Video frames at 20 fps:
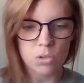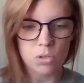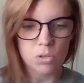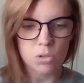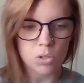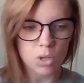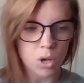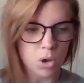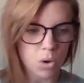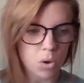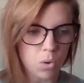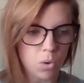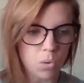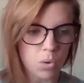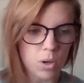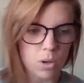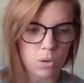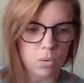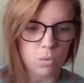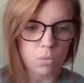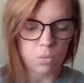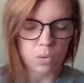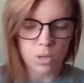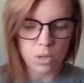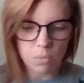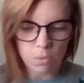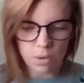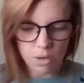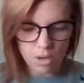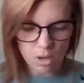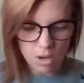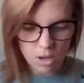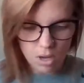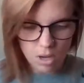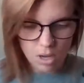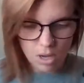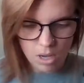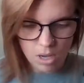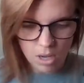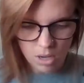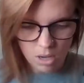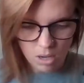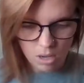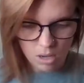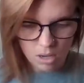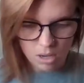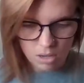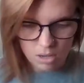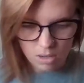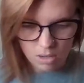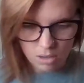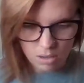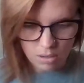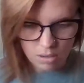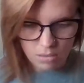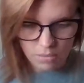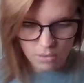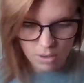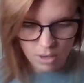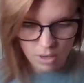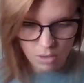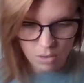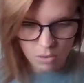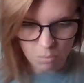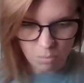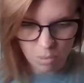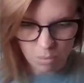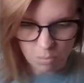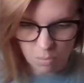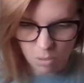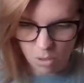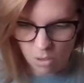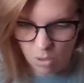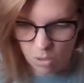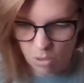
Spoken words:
So we were on, I can remember